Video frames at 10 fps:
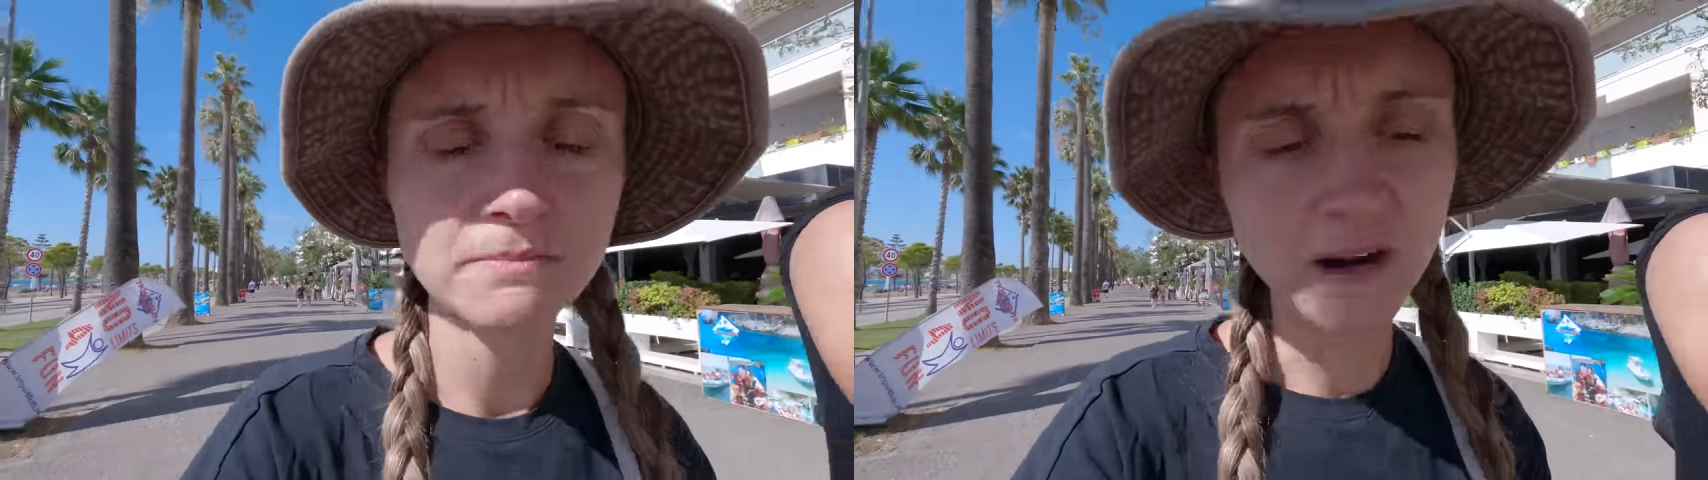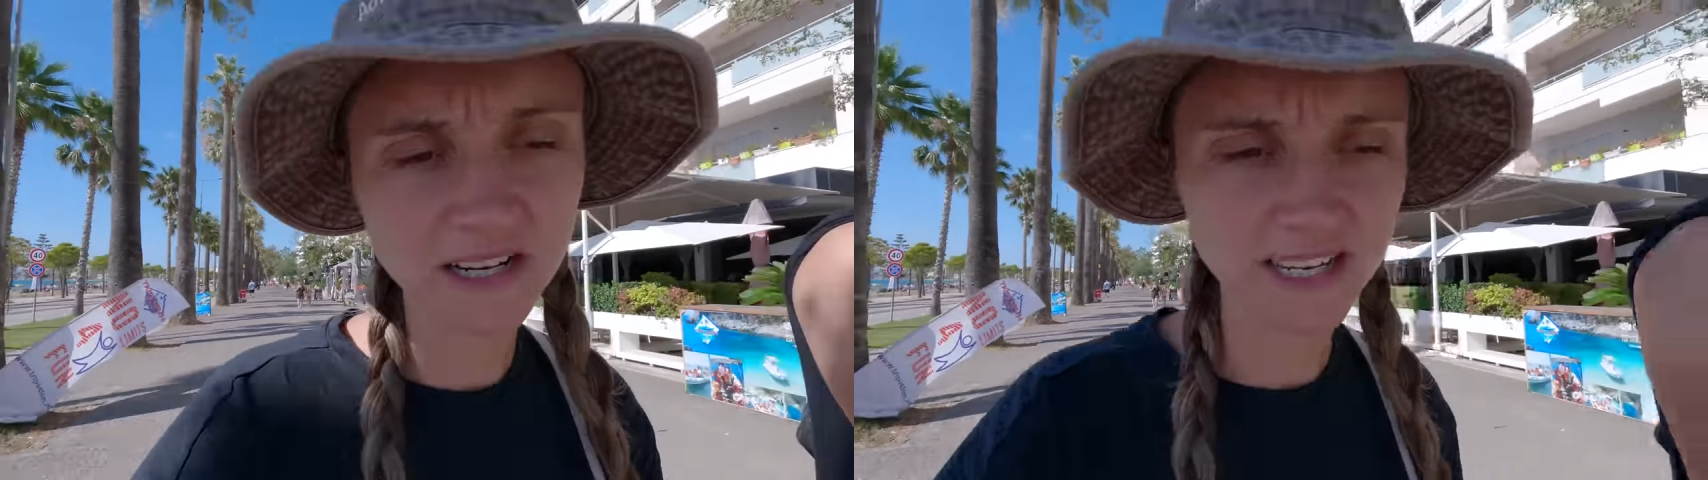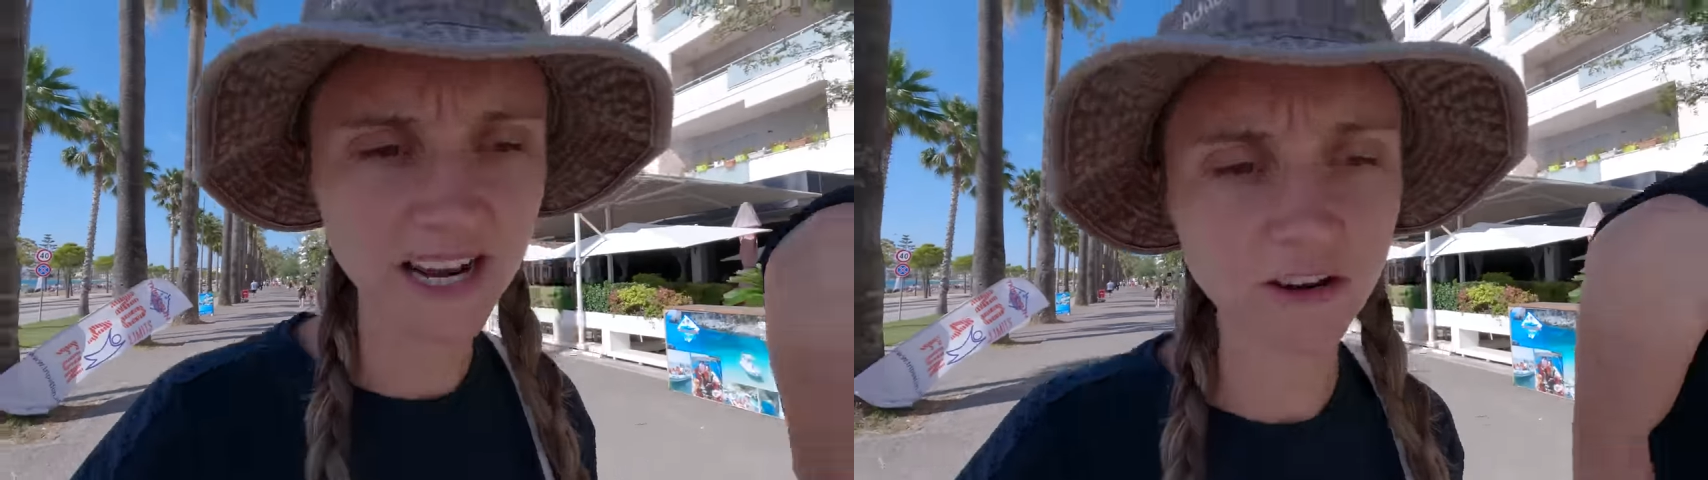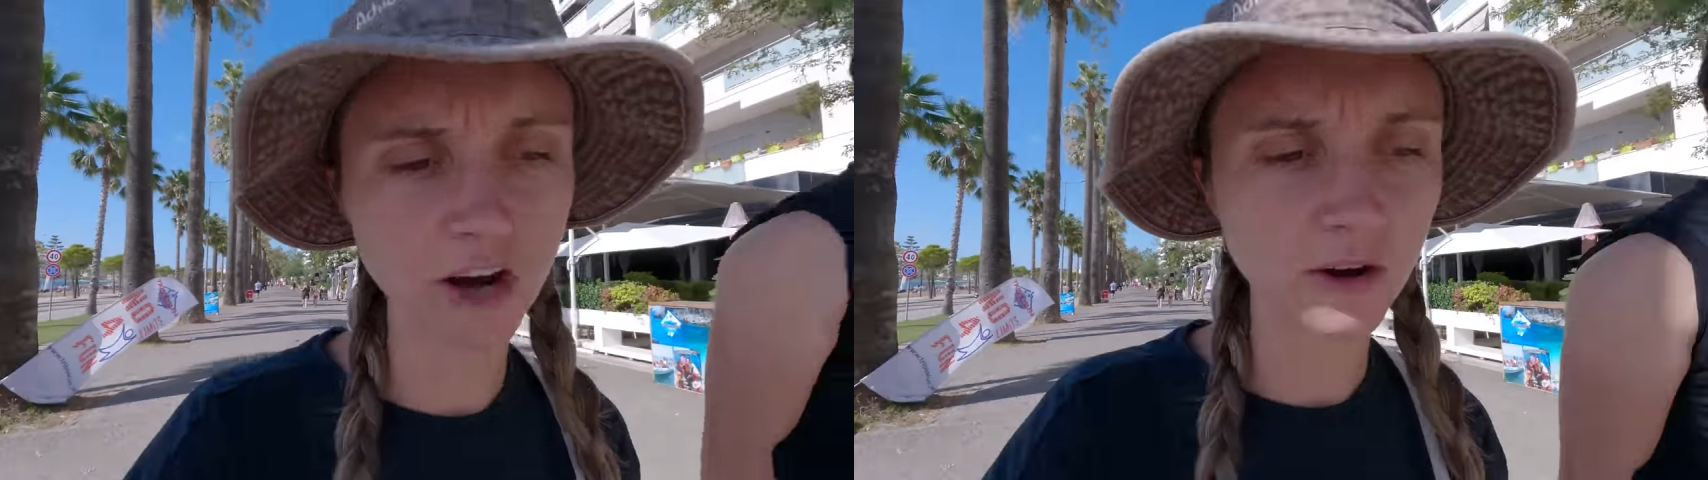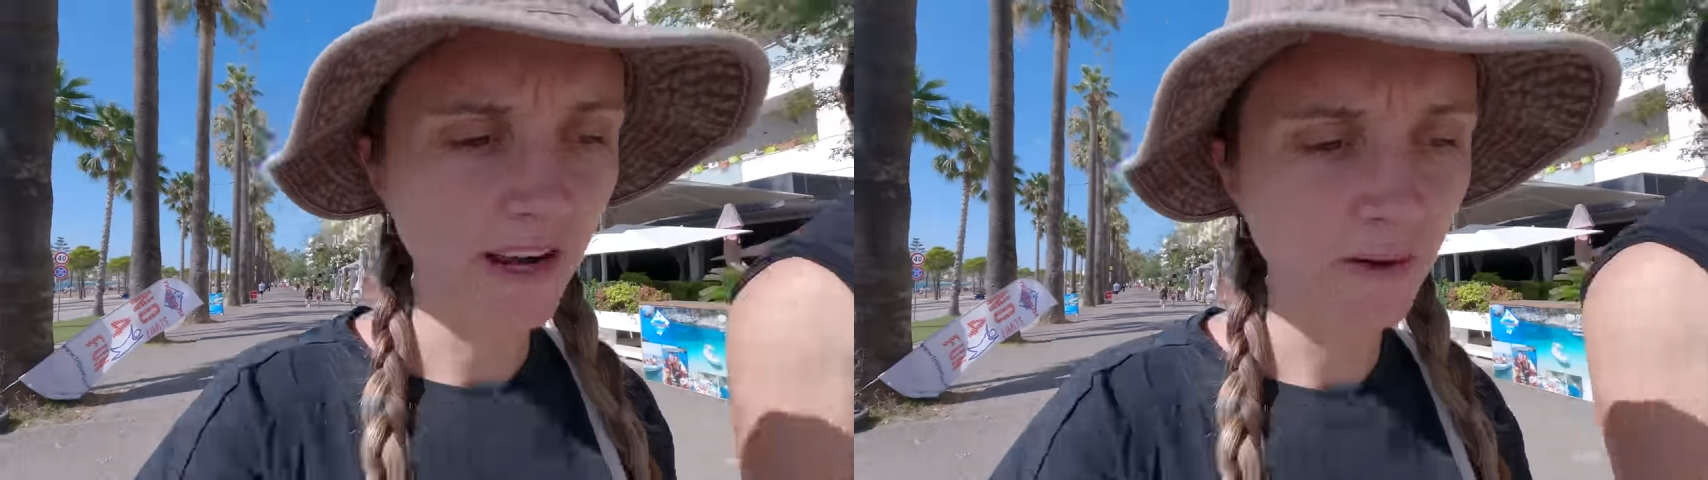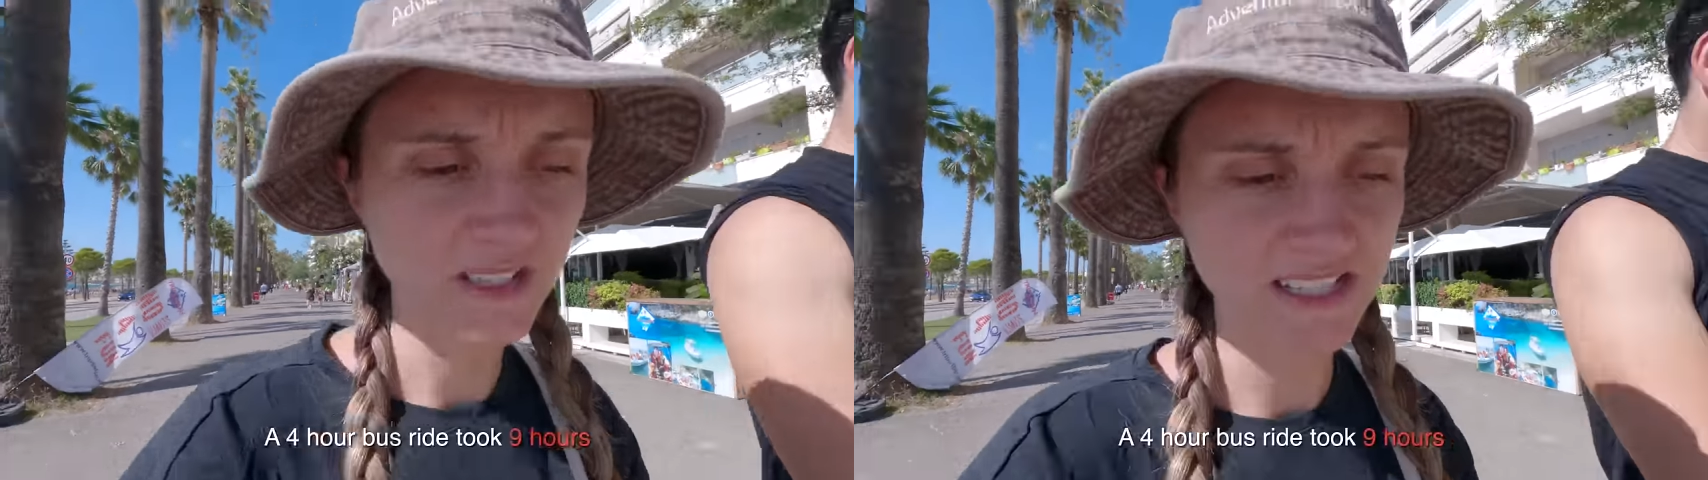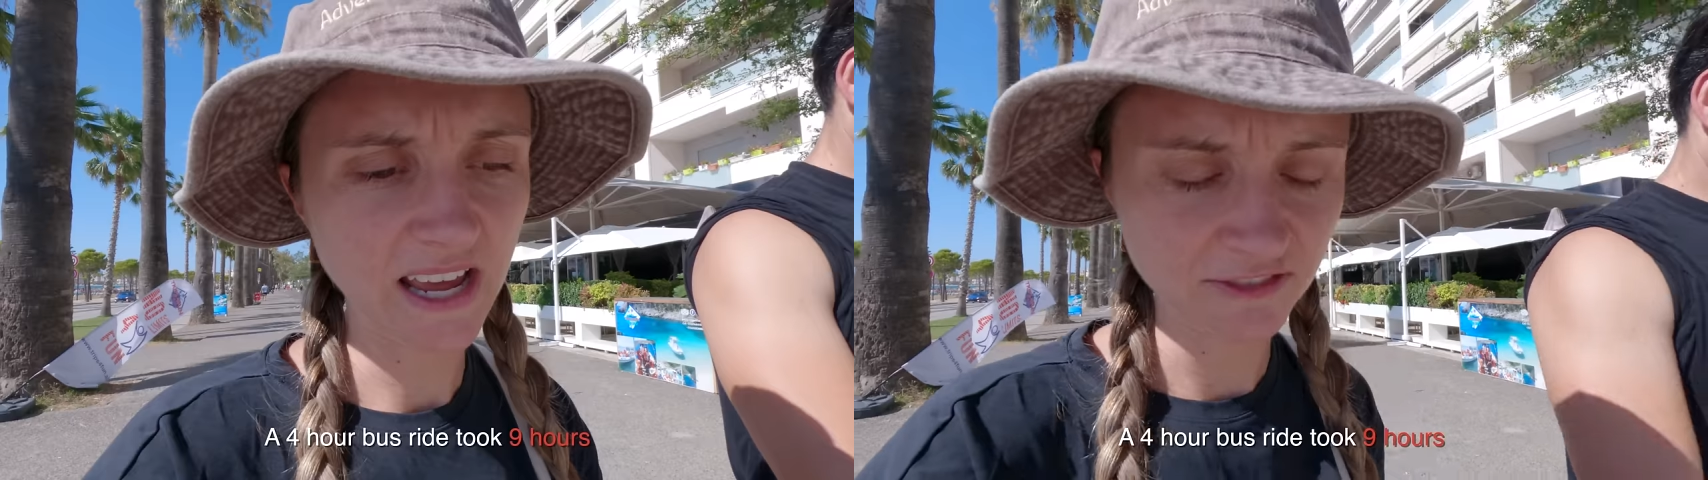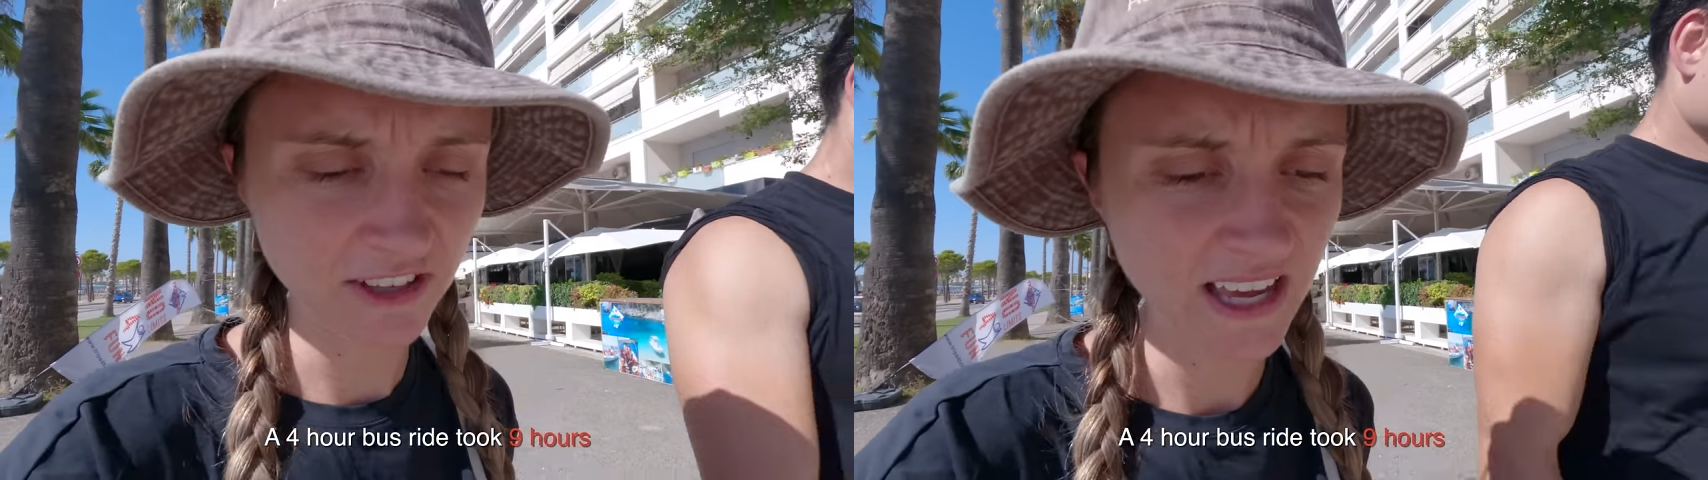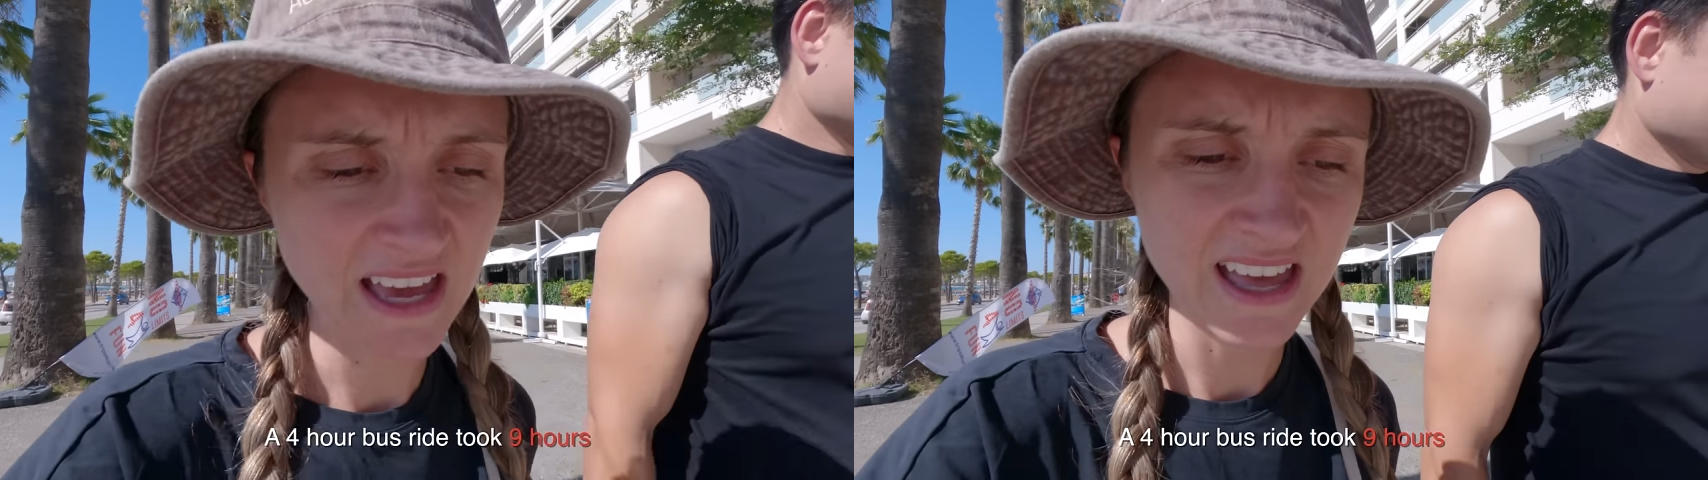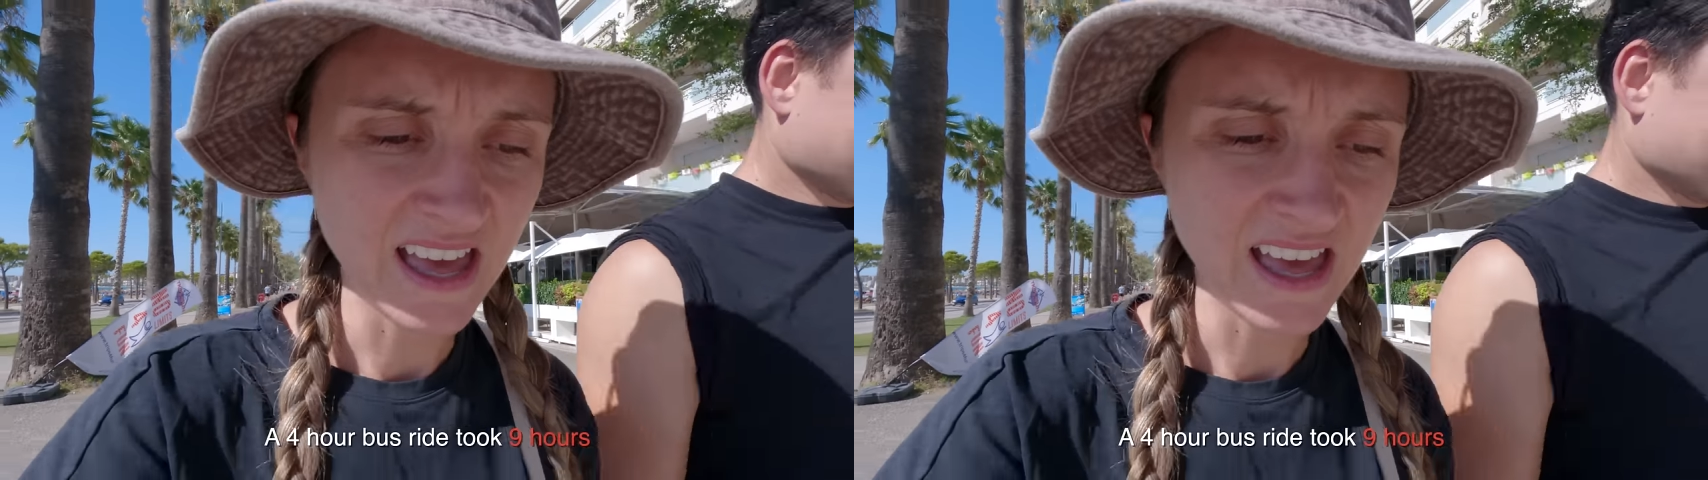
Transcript: Montenegro and it was definitely